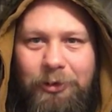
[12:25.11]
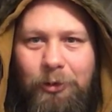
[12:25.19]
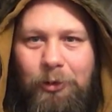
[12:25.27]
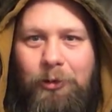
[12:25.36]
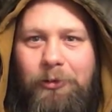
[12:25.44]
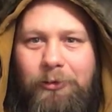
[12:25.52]

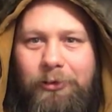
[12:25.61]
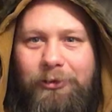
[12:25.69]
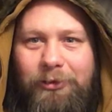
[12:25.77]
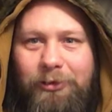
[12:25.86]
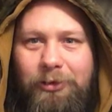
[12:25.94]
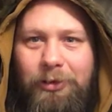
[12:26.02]

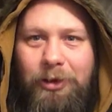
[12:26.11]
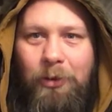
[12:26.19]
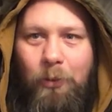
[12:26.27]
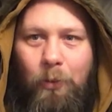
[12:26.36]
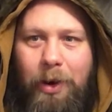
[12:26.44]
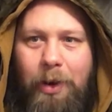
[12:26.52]
Or,
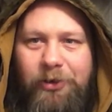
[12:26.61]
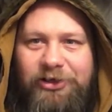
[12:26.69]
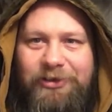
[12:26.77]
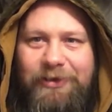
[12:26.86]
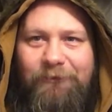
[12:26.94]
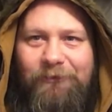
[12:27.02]
why would you
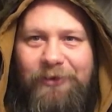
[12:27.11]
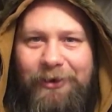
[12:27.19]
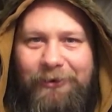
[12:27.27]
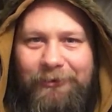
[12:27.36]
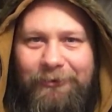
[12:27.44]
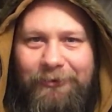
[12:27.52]
just live
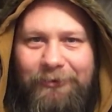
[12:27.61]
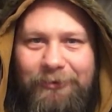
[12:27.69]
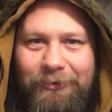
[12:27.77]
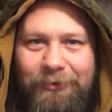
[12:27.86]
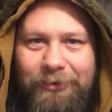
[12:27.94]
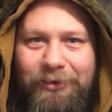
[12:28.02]
there?
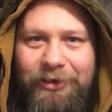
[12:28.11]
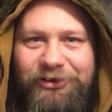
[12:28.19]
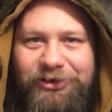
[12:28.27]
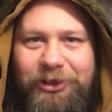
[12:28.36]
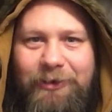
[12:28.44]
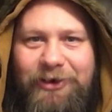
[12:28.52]

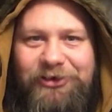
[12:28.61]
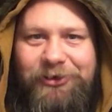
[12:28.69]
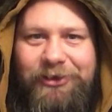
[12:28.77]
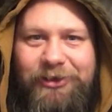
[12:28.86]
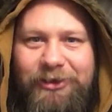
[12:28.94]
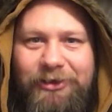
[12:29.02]

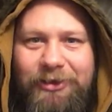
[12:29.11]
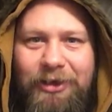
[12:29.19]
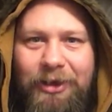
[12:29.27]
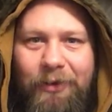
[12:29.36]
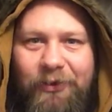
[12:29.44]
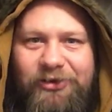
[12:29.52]
Seriously,
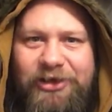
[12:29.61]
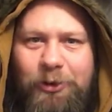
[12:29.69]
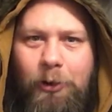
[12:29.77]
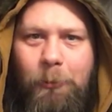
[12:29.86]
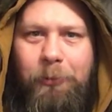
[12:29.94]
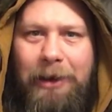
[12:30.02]
this is like the
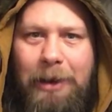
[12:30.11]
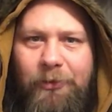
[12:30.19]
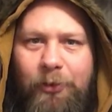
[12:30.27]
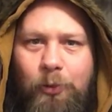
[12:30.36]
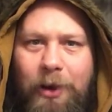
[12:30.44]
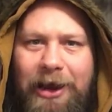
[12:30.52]
whole problem
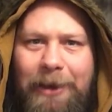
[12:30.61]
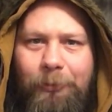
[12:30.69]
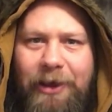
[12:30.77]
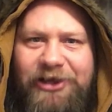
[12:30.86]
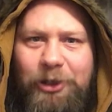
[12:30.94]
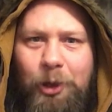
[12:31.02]
with the Quiet
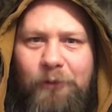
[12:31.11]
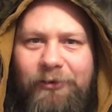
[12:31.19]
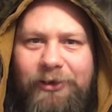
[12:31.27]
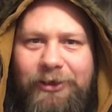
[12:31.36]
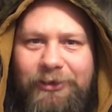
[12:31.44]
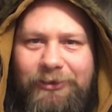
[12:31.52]
Place all over
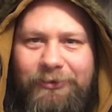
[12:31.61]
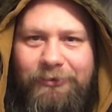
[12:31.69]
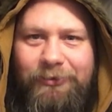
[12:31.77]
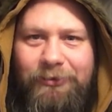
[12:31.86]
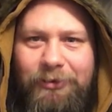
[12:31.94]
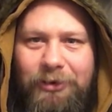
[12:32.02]
again.
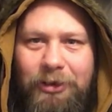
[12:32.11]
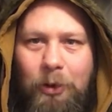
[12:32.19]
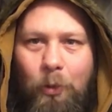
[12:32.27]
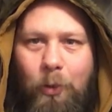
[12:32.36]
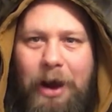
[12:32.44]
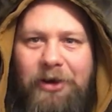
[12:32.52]

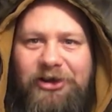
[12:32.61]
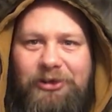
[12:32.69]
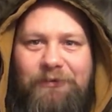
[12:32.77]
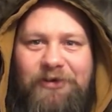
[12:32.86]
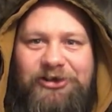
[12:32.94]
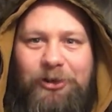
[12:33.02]
Why just
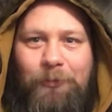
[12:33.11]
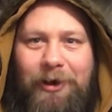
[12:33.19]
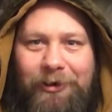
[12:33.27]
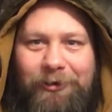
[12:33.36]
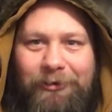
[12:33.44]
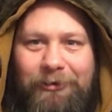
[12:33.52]
live next to the
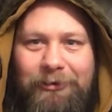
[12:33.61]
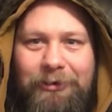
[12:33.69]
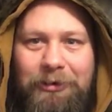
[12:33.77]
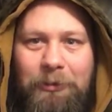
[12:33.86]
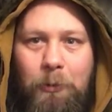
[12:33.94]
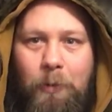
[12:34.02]
water?
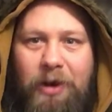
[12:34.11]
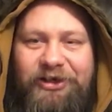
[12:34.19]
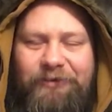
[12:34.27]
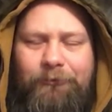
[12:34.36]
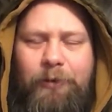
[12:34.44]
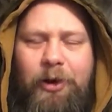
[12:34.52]
Why
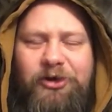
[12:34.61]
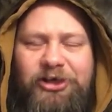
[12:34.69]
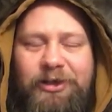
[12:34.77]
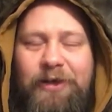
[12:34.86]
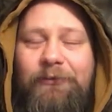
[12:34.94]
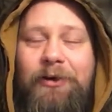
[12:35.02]
don't you
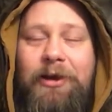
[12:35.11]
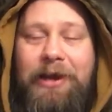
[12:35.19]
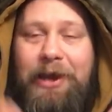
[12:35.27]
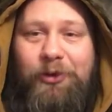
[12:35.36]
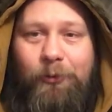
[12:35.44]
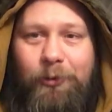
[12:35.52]
just live
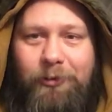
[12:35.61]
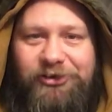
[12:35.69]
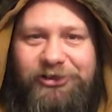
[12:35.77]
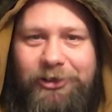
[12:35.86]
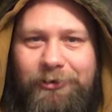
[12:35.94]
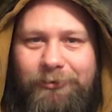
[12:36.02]
in the
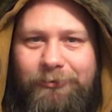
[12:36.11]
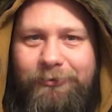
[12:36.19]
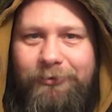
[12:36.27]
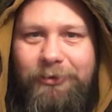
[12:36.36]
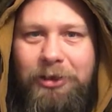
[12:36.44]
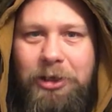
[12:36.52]
runestone,
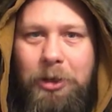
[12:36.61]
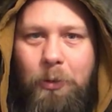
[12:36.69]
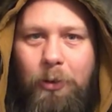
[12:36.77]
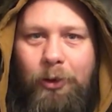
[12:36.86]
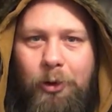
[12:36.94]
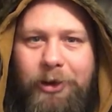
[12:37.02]

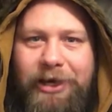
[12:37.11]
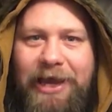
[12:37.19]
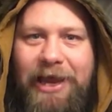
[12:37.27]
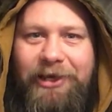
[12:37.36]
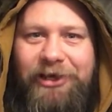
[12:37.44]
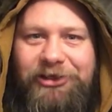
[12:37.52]
where Loki
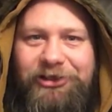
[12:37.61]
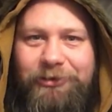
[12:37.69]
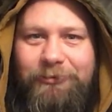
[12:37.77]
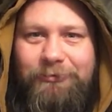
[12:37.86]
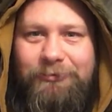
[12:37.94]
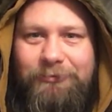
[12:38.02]
can't get
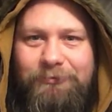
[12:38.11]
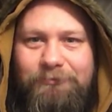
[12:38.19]
you?